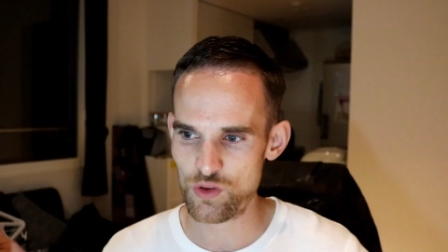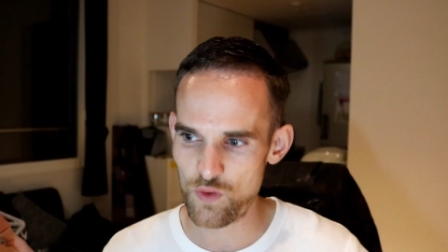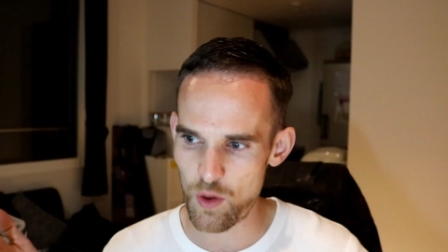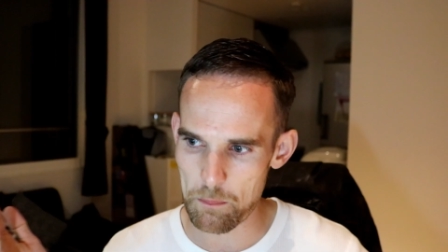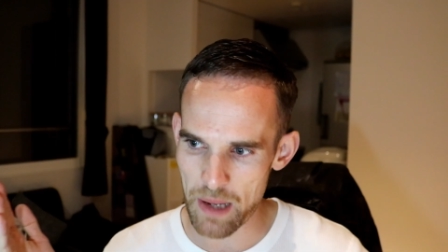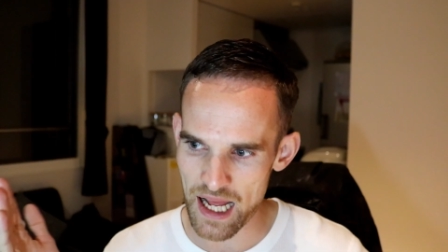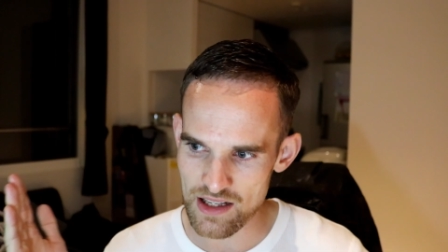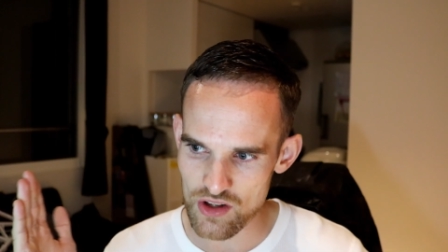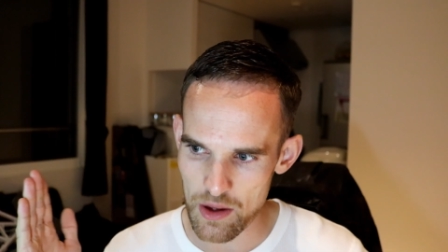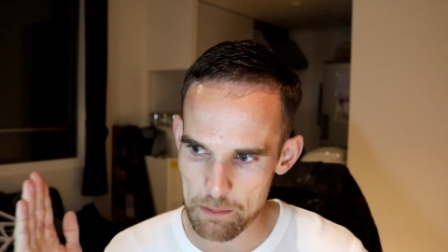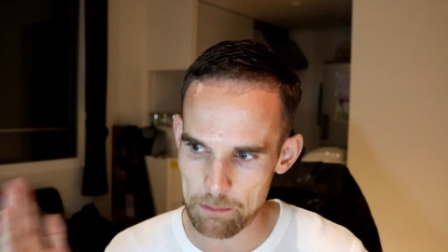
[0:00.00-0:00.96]
You've got
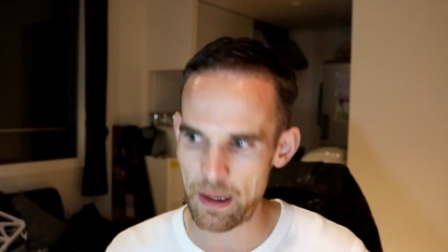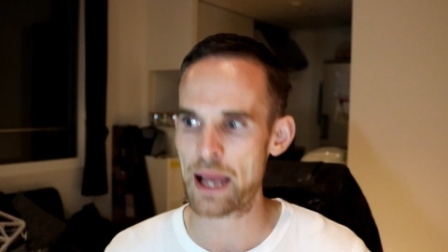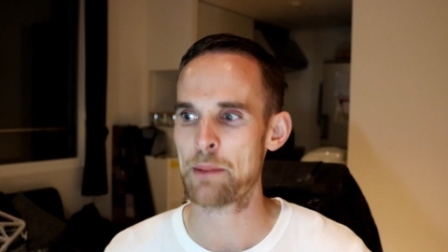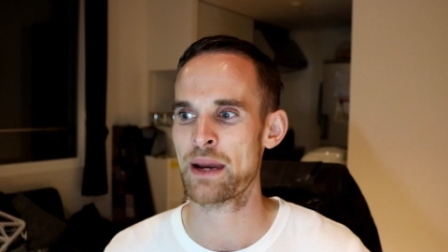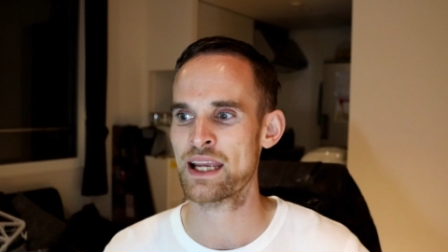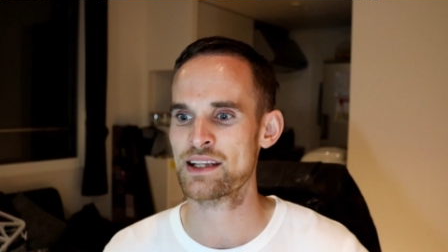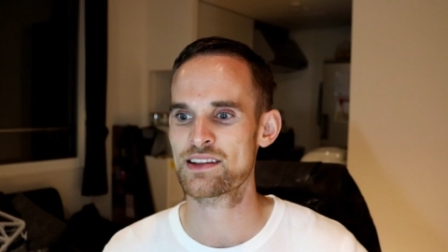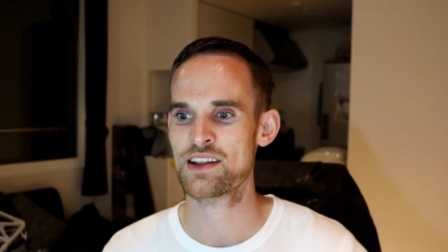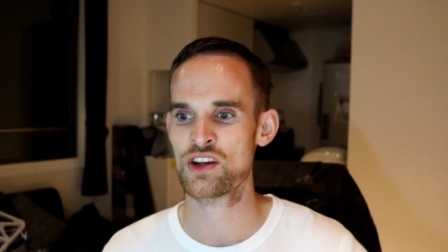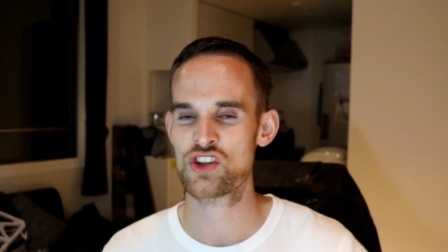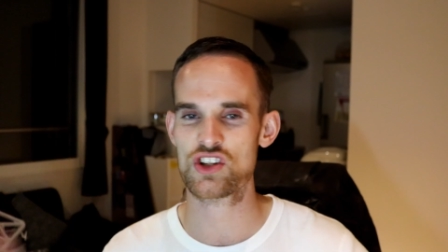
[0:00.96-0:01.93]
bands like
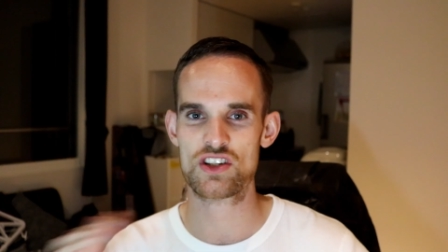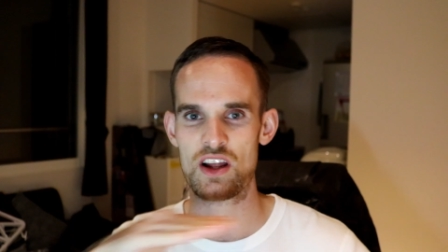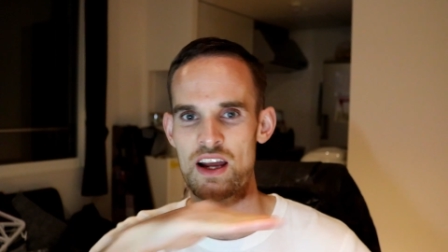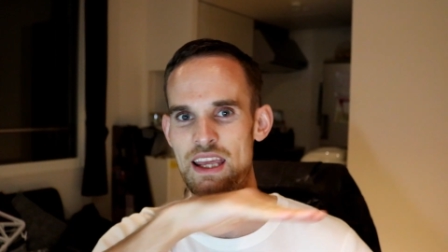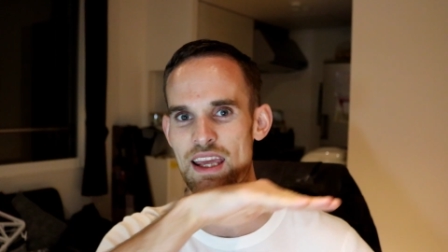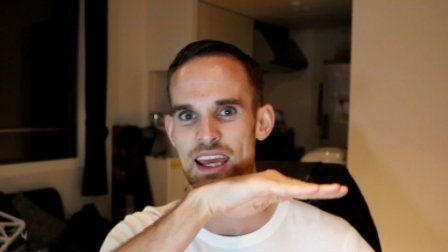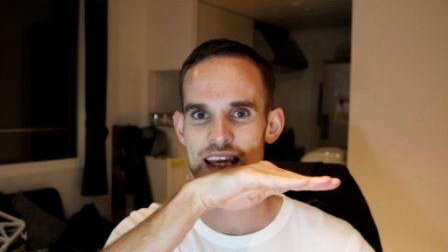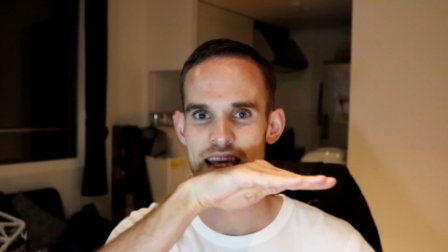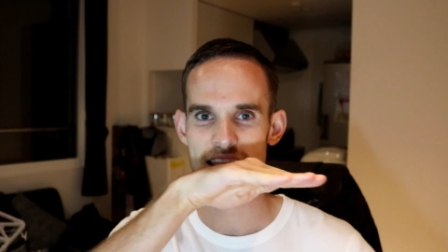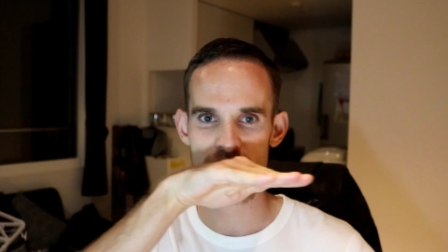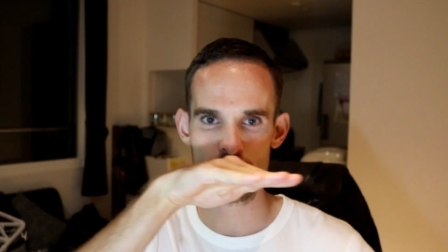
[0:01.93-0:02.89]
BAND-MAIDs that are just like
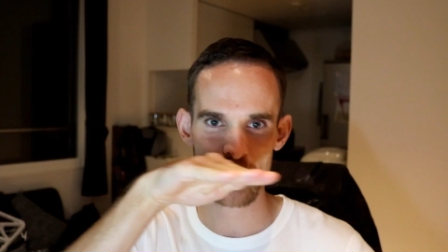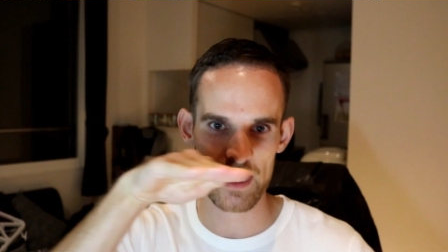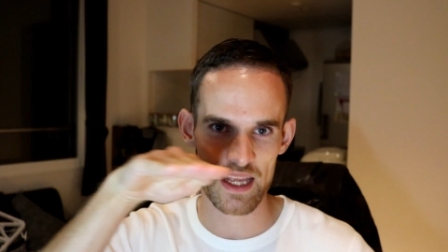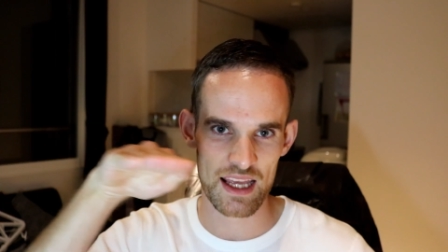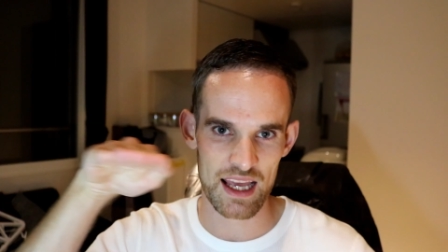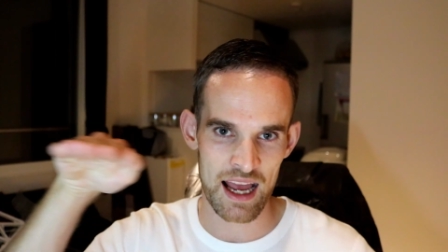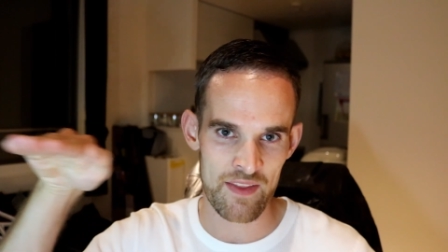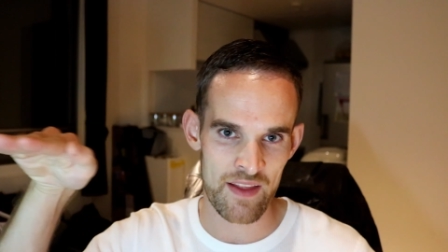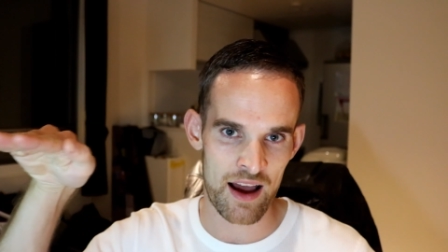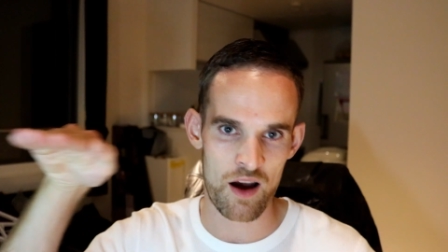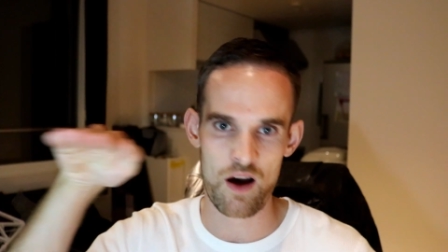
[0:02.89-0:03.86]
keeping it at
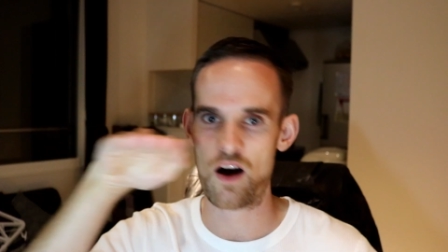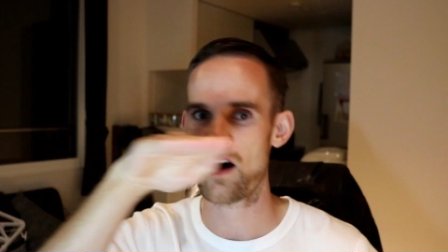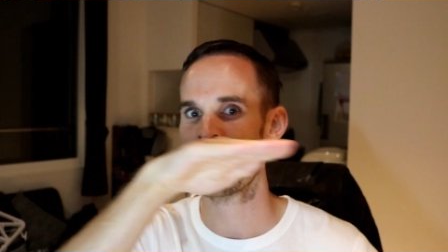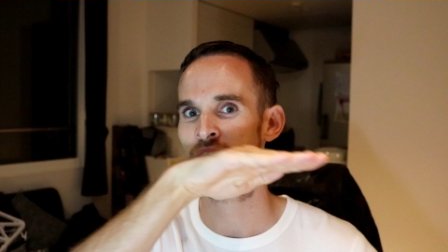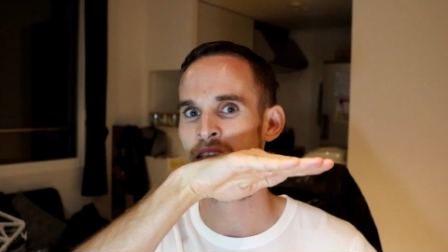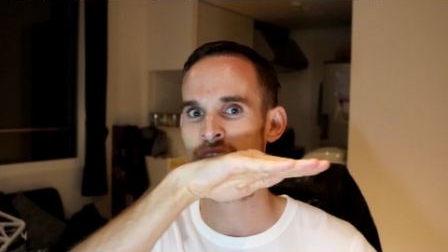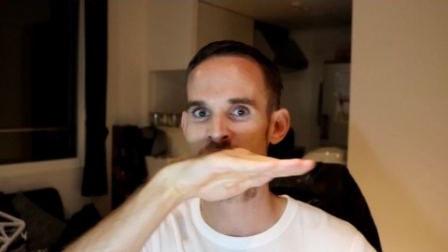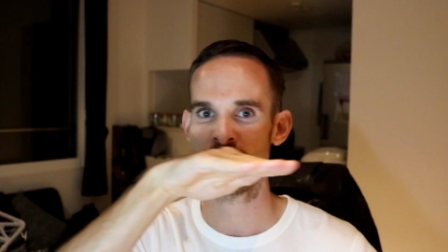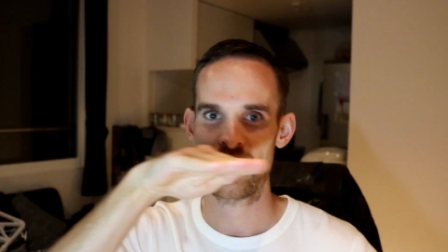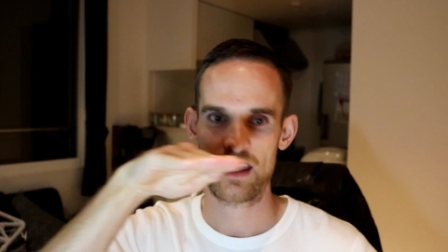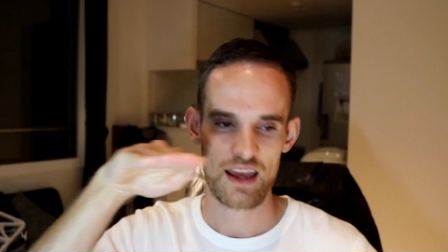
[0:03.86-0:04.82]
that
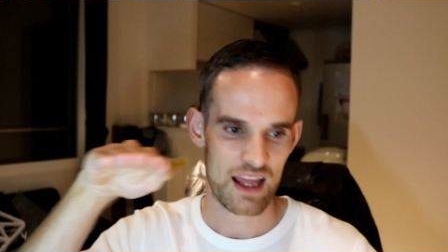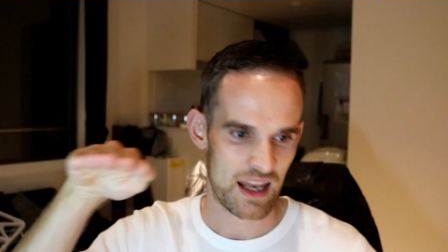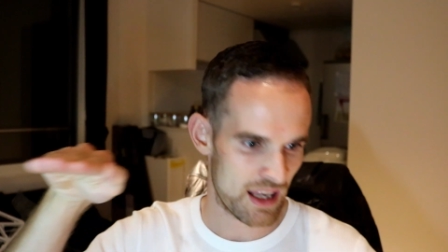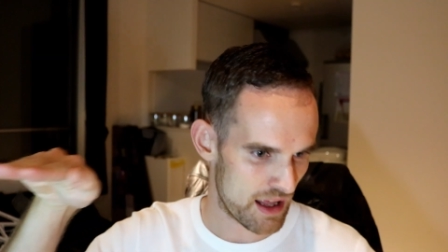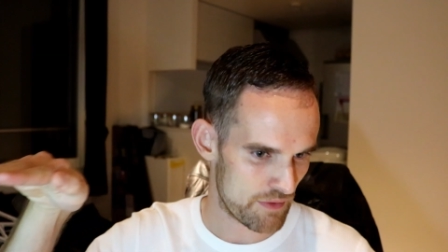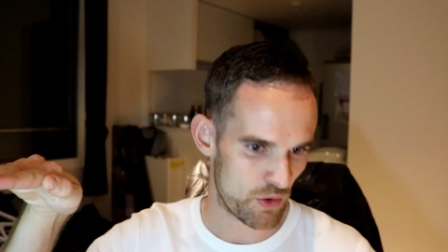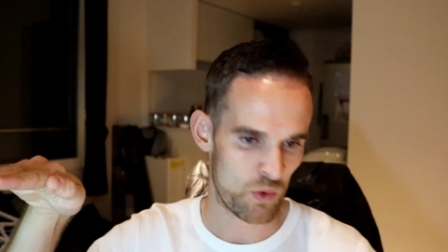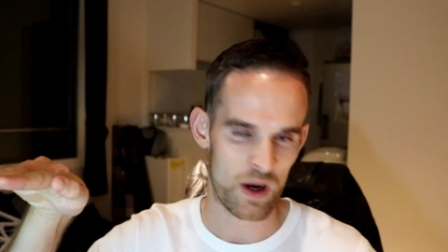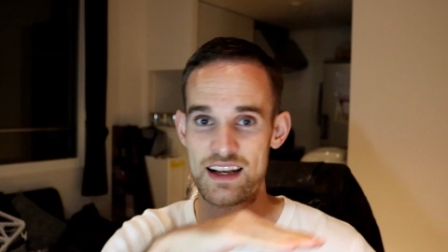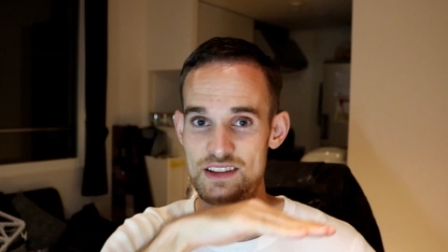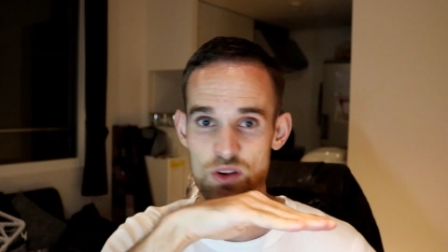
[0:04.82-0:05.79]
high level.
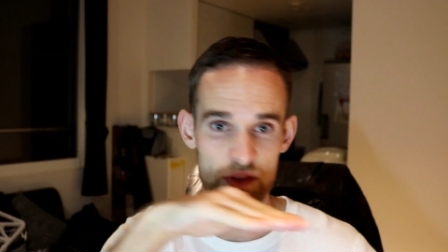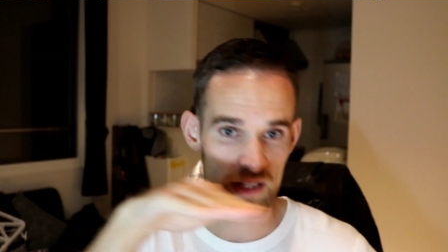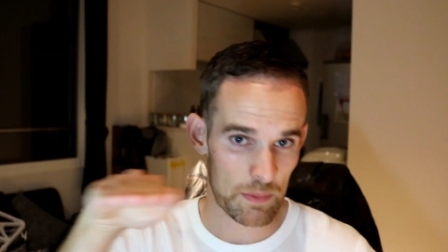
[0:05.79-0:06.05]
And it's not